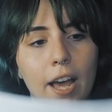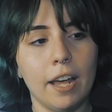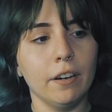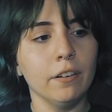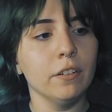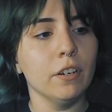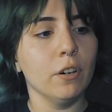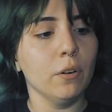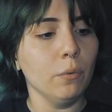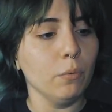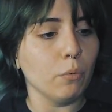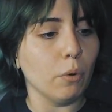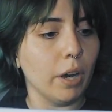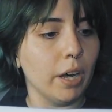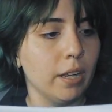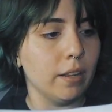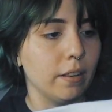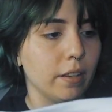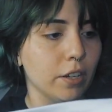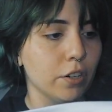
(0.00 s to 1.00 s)
don't know
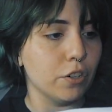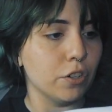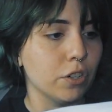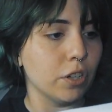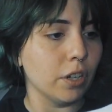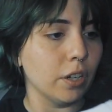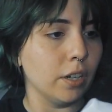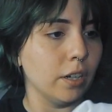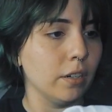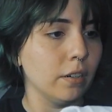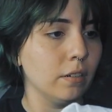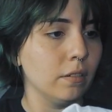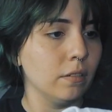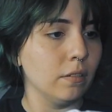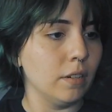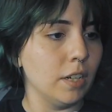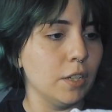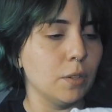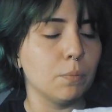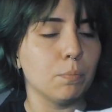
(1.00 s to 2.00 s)
what this shirt
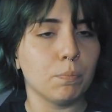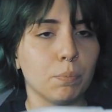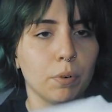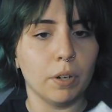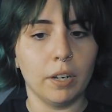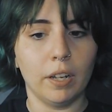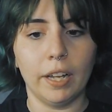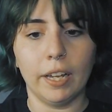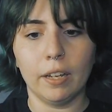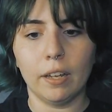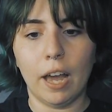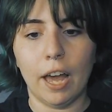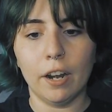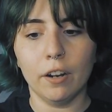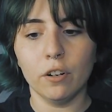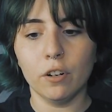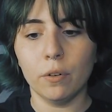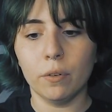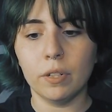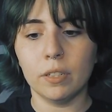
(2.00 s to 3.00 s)
is, I don't
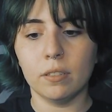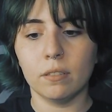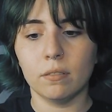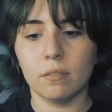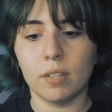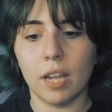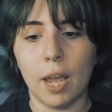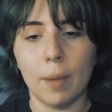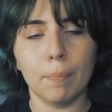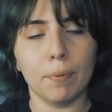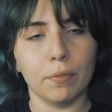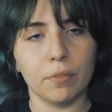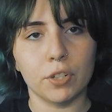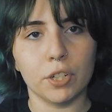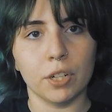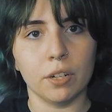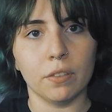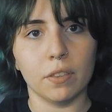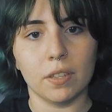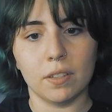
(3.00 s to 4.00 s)
know what type of
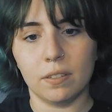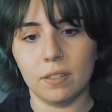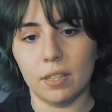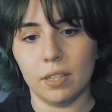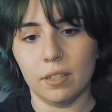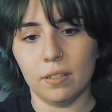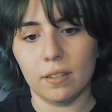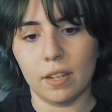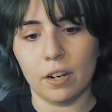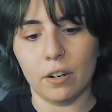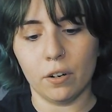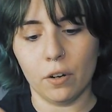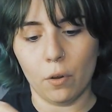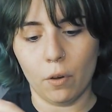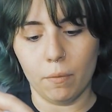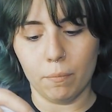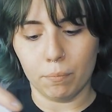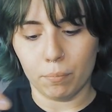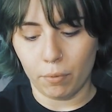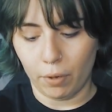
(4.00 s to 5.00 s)
shirt this is. I don't know
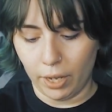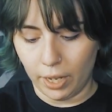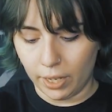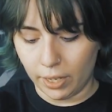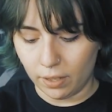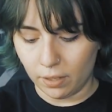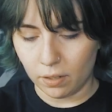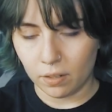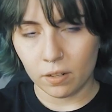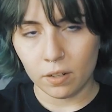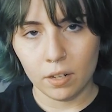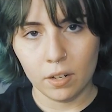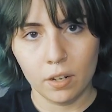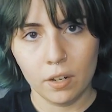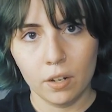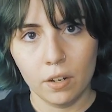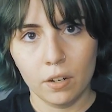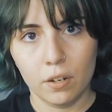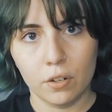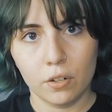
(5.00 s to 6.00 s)
what brand
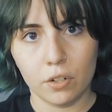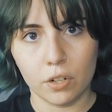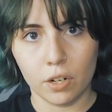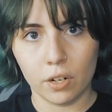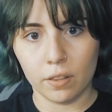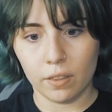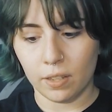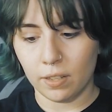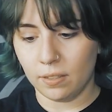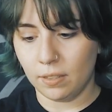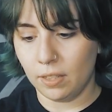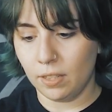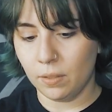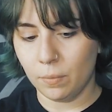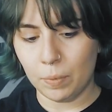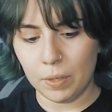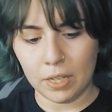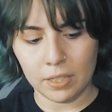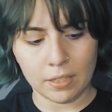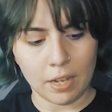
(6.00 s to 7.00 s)
shirt this is,
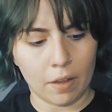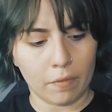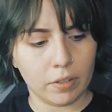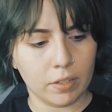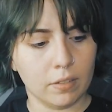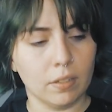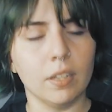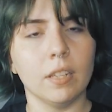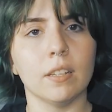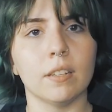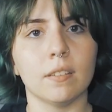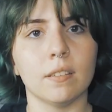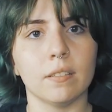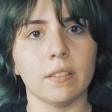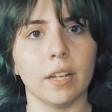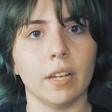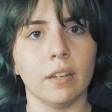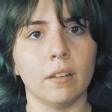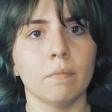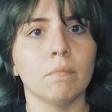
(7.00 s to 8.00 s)
because obviously this is
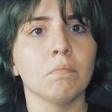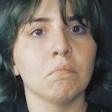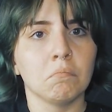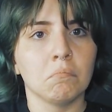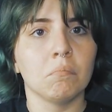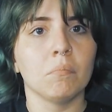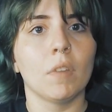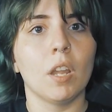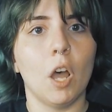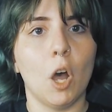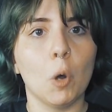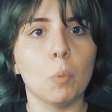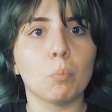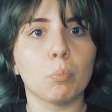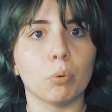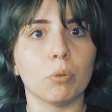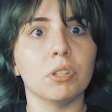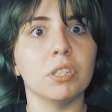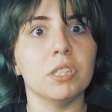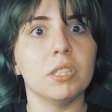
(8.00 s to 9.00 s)
like a
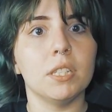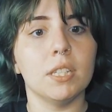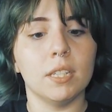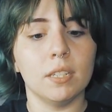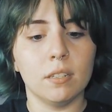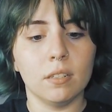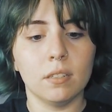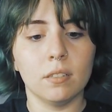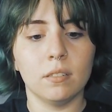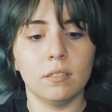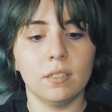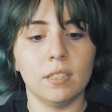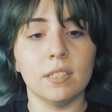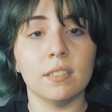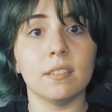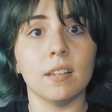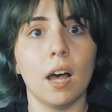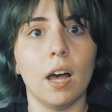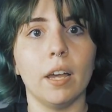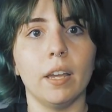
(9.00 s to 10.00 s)
printed
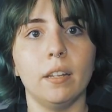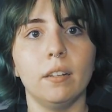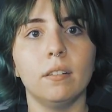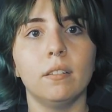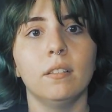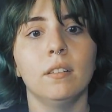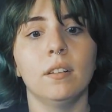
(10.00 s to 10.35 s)
design,